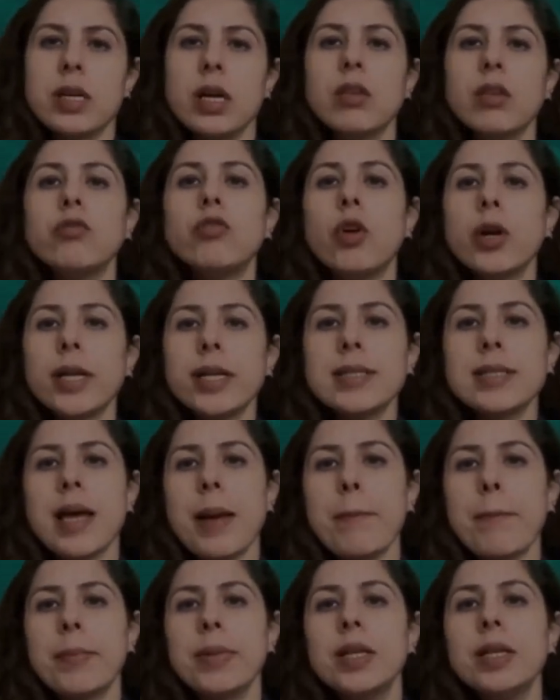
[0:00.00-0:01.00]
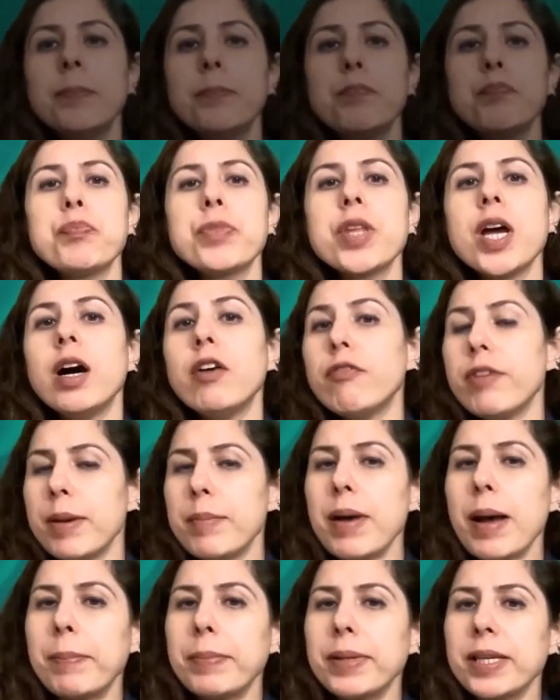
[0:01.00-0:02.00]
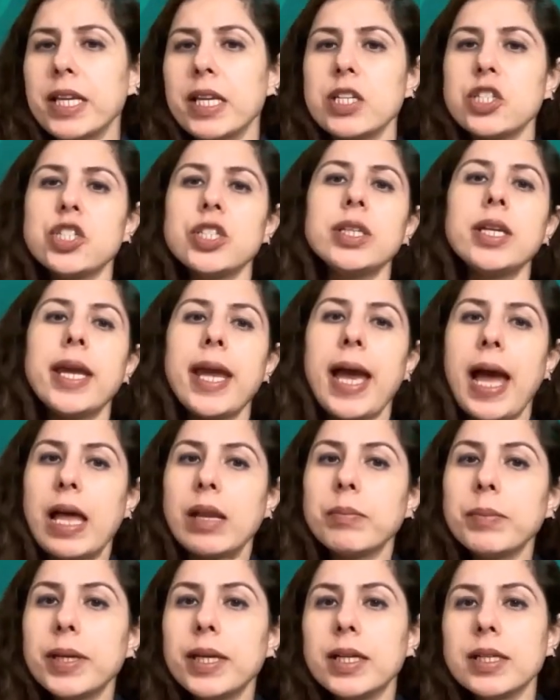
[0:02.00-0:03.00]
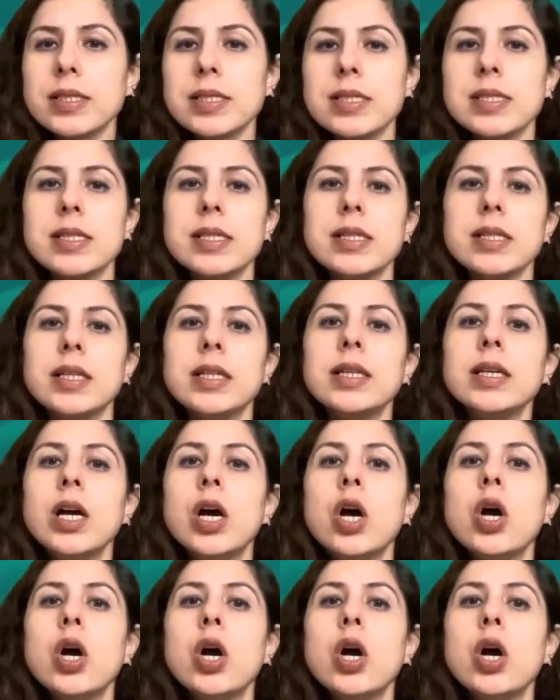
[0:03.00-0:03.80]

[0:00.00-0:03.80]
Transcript: For example, a web application can be considered